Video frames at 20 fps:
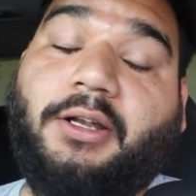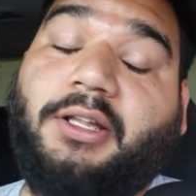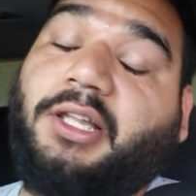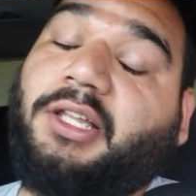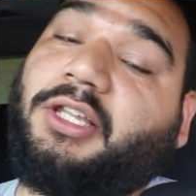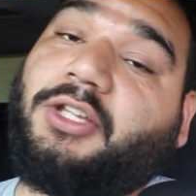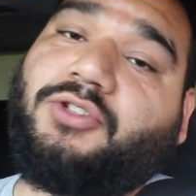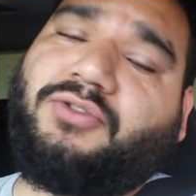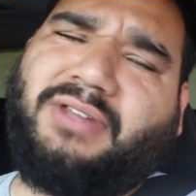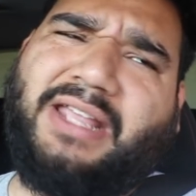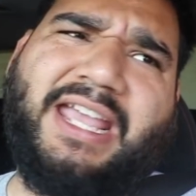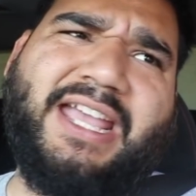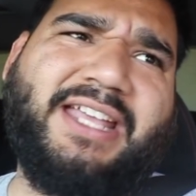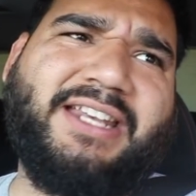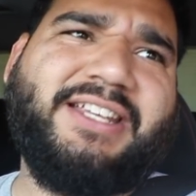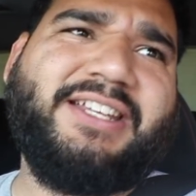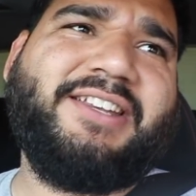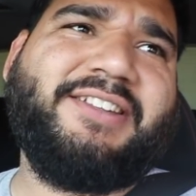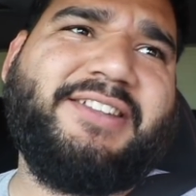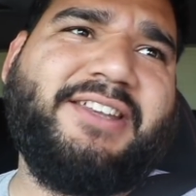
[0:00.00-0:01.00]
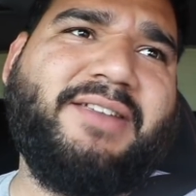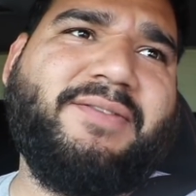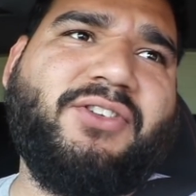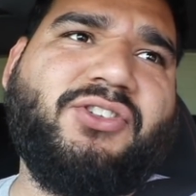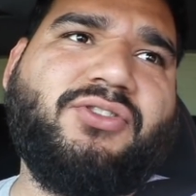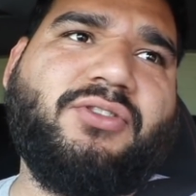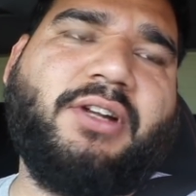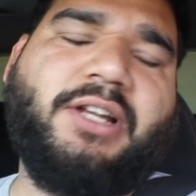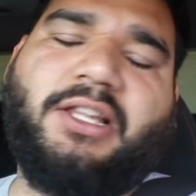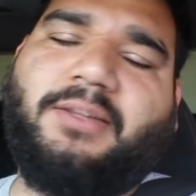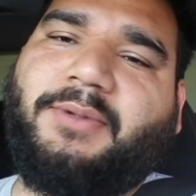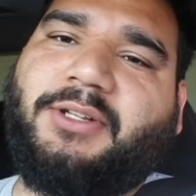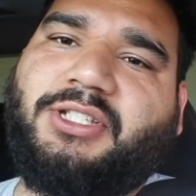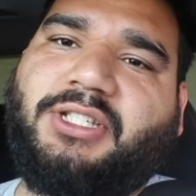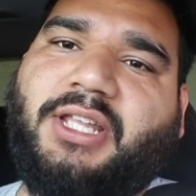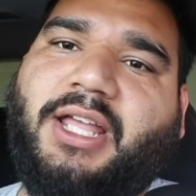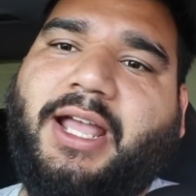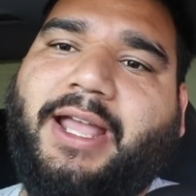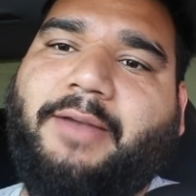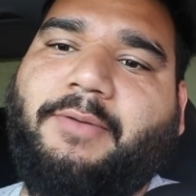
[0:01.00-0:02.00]
It doesn't even drone as much
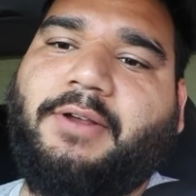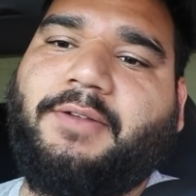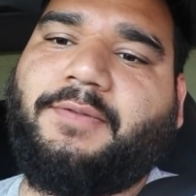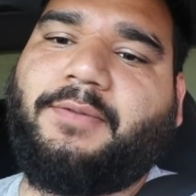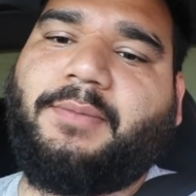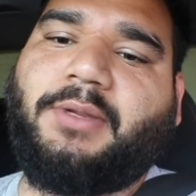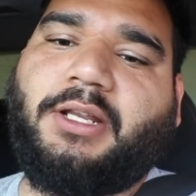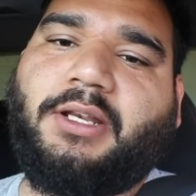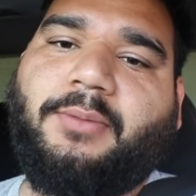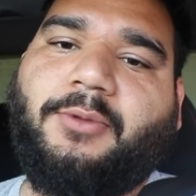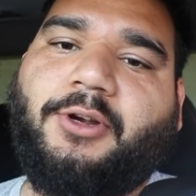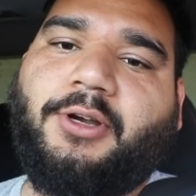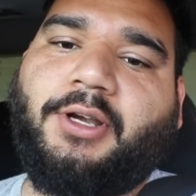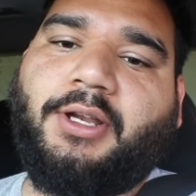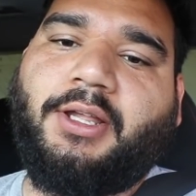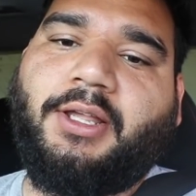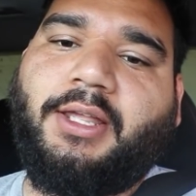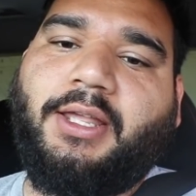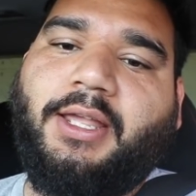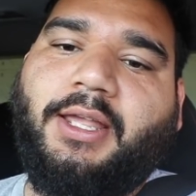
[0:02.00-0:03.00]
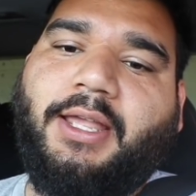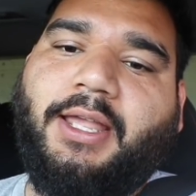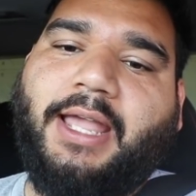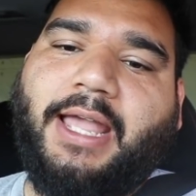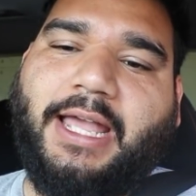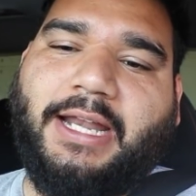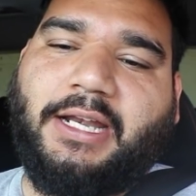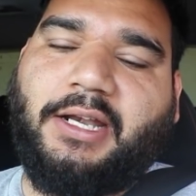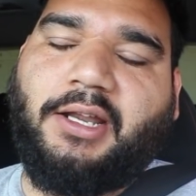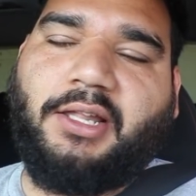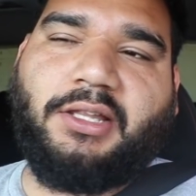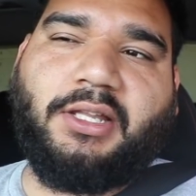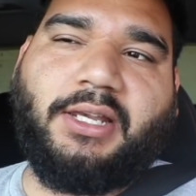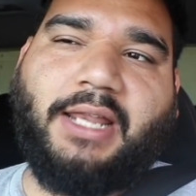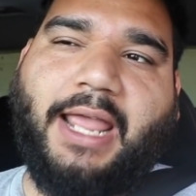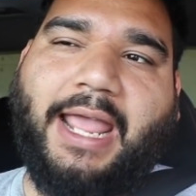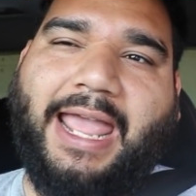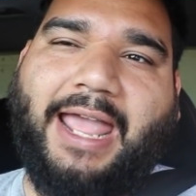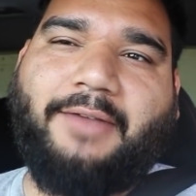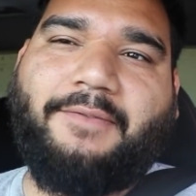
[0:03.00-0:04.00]
in the highway for me anymore, and it
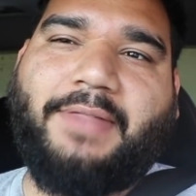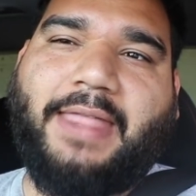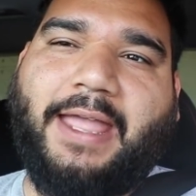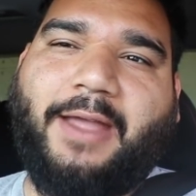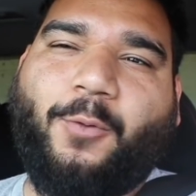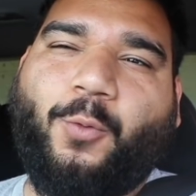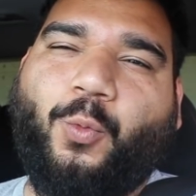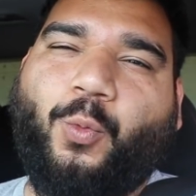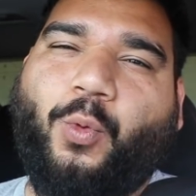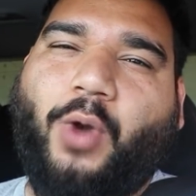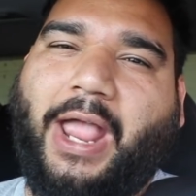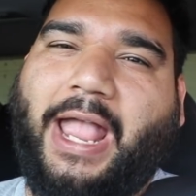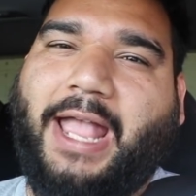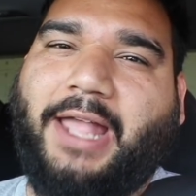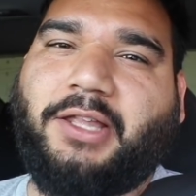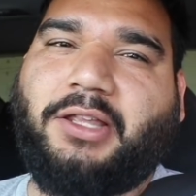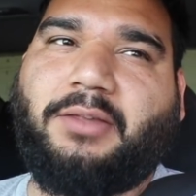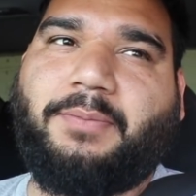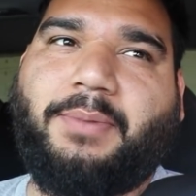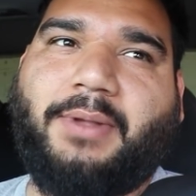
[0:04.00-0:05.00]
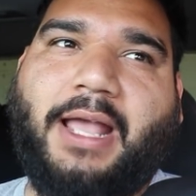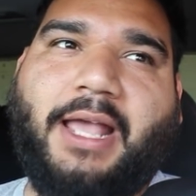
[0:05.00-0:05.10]
doesn't have that rasp.